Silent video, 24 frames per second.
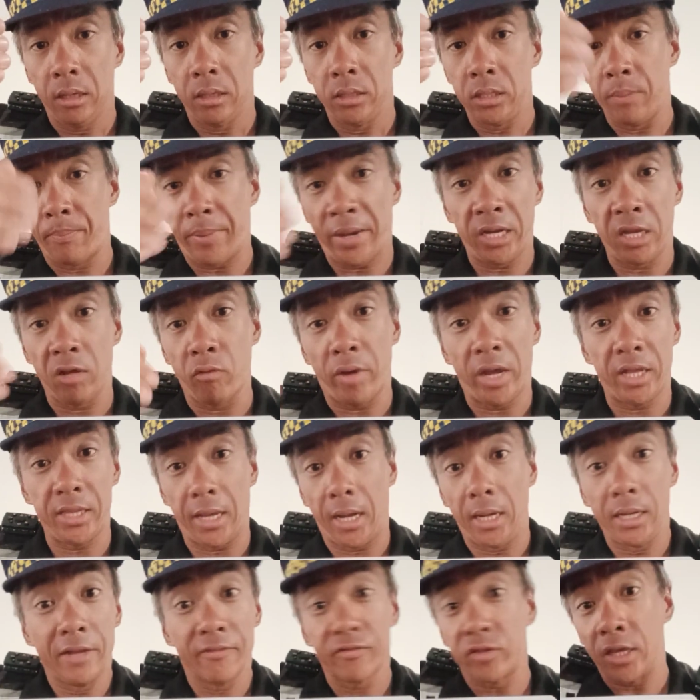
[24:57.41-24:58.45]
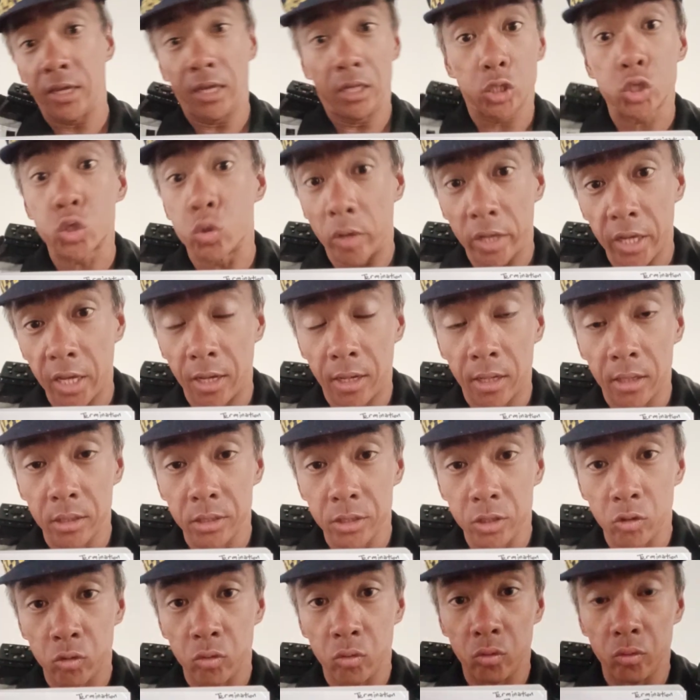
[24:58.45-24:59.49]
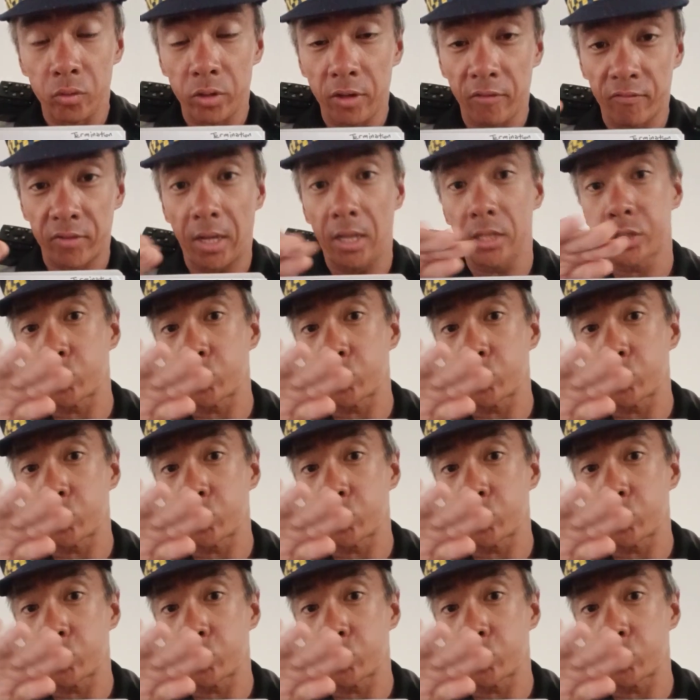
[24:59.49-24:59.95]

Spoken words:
Depending where they are lifting and swinging, if they are